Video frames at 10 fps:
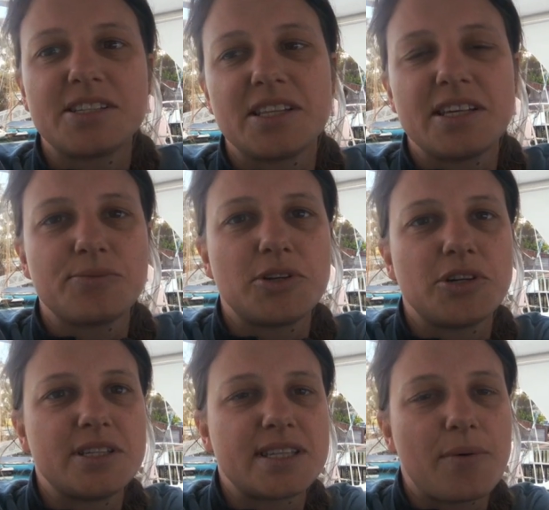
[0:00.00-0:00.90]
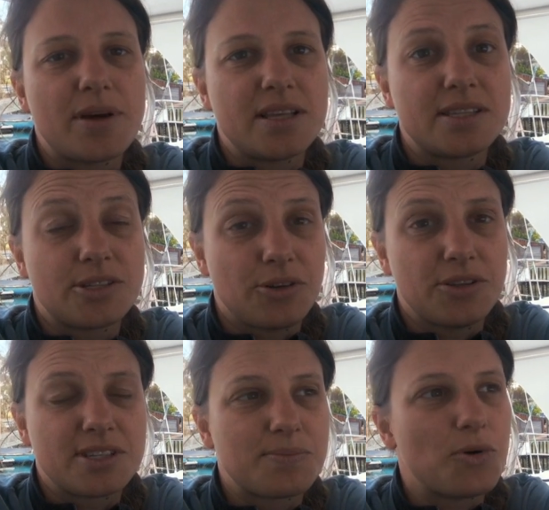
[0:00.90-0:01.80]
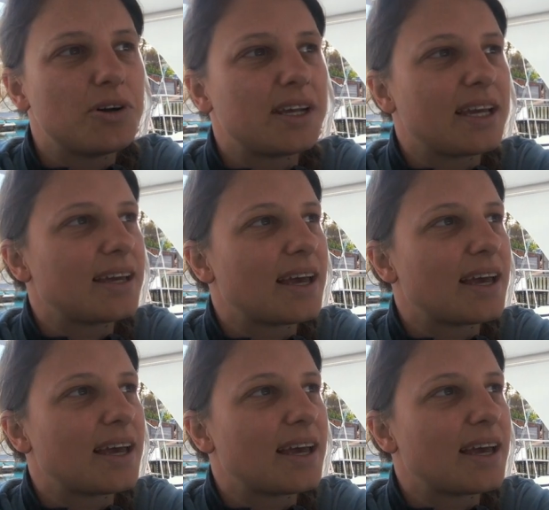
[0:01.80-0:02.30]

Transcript: to these windows that we installed this morning,